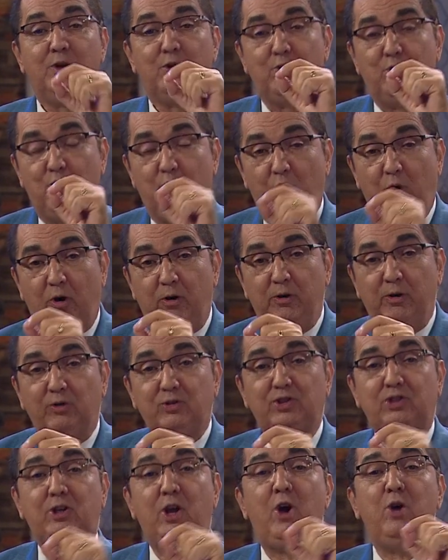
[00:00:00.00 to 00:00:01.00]

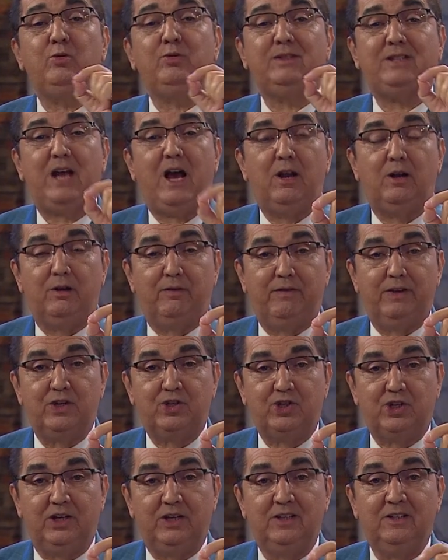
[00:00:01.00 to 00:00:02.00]
Cornerstone
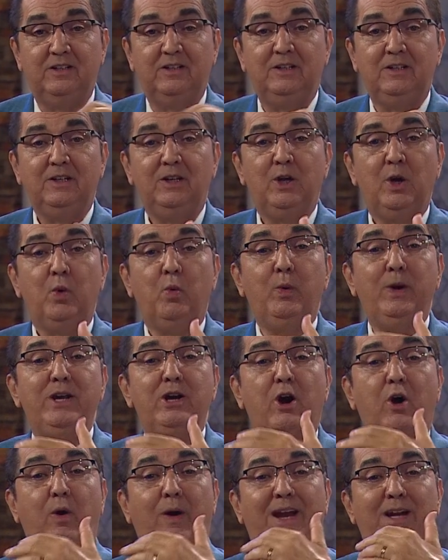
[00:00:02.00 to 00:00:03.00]
Television, we
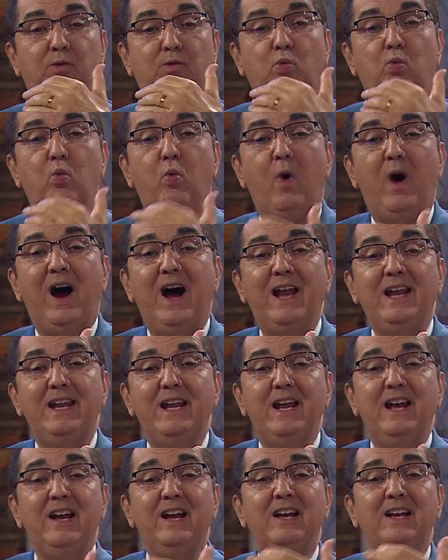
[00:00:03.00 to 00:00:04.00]
are at 1
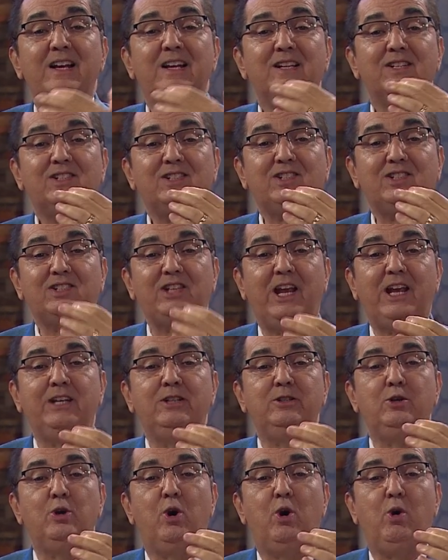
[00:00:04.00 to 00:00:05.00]

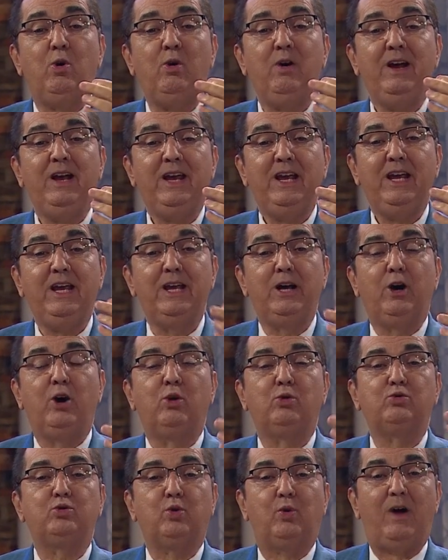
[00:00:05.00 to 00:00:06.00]
Signal
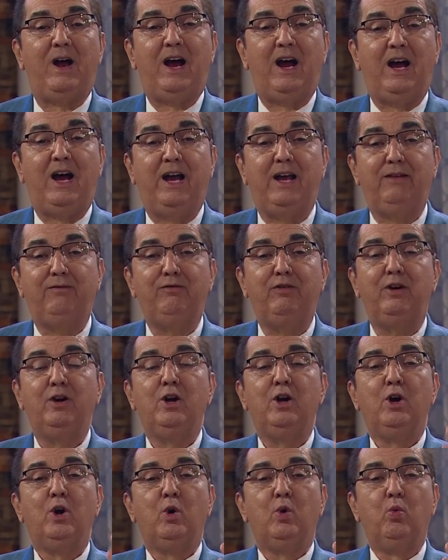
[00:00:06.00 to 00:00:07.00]
Hill Drive,
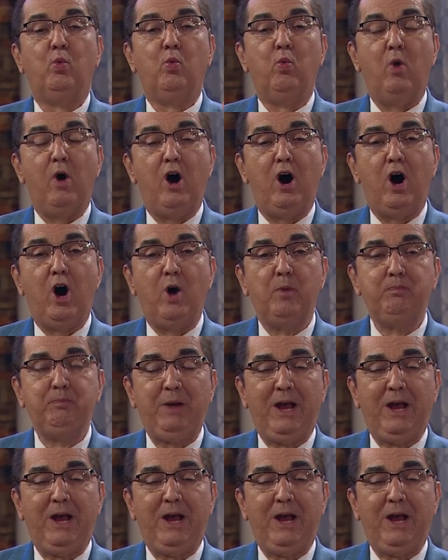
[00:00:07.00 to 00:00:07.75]
Wall,